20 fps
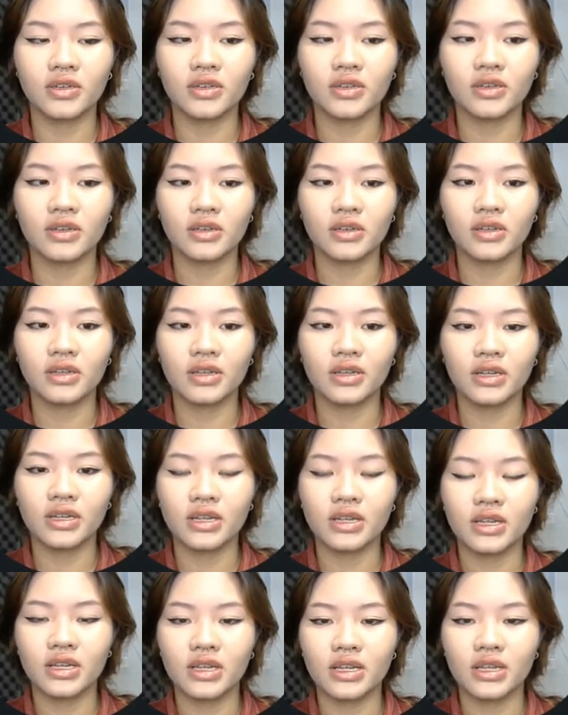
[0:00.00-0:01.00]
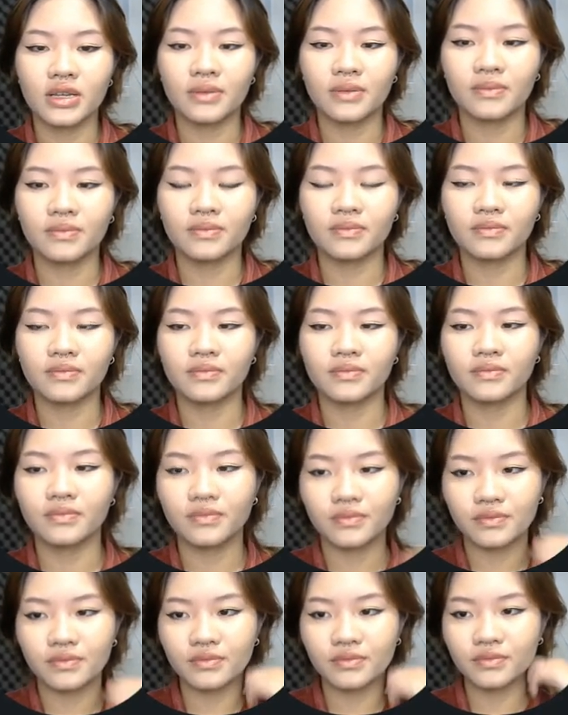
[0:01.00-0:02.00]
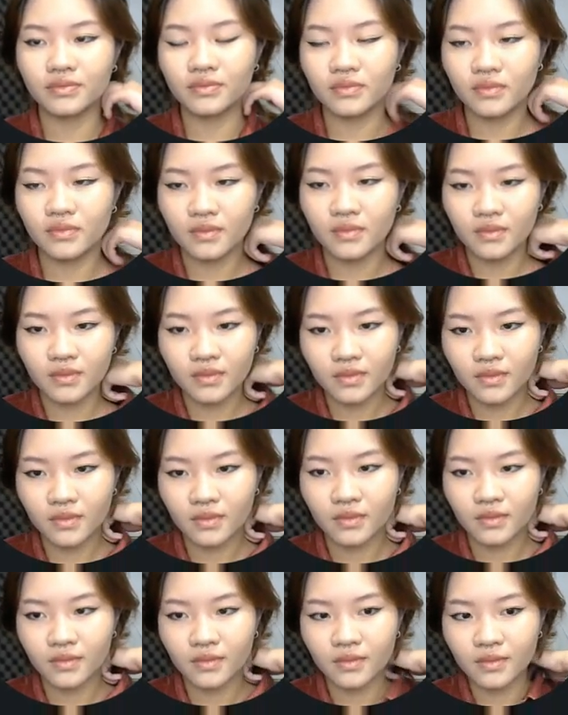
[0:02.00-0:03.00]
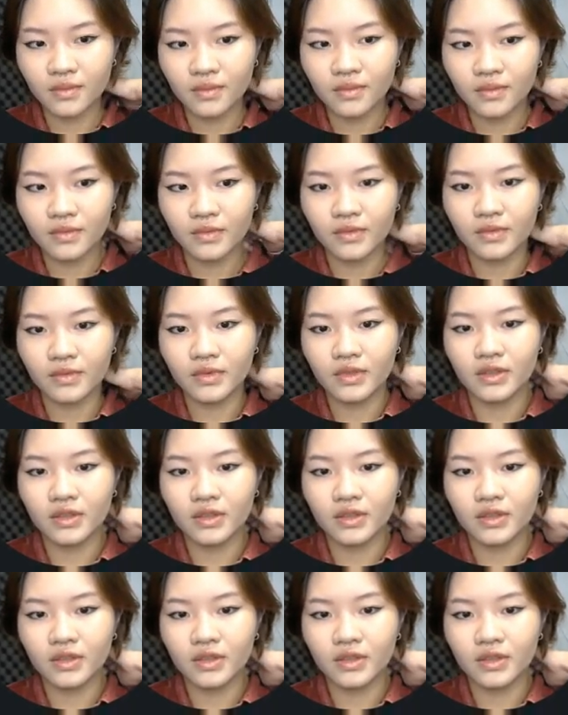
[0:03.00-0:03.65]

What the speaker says: (silence)